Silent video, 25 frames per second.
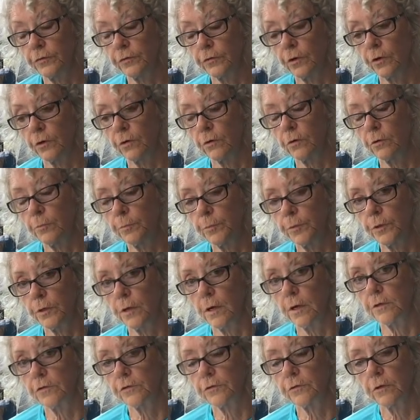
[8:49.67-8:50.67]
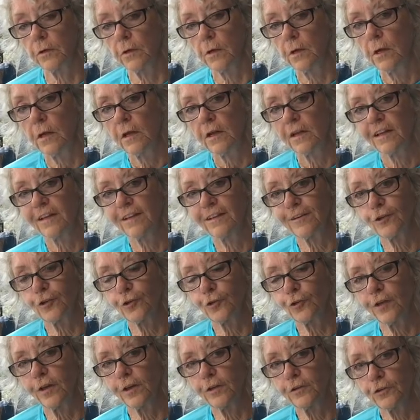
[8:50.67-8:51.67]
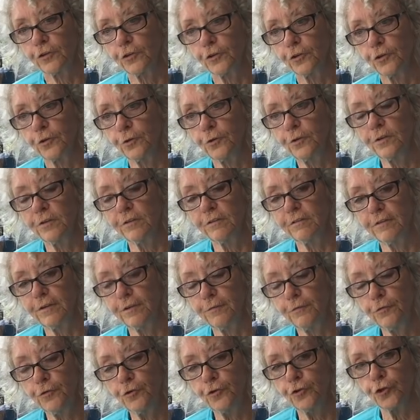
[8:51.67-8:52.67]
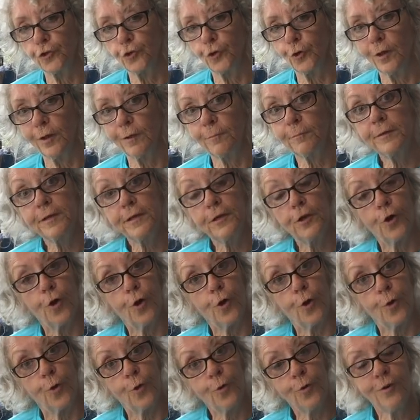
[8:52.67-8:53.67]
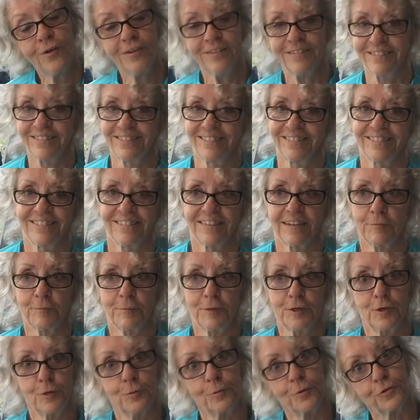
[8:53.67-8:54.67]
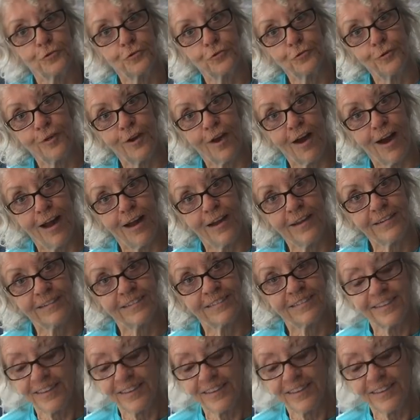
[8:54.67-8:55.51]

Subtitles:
So I hope you guys can do that too. And if you do, let me know. Let me know what you like,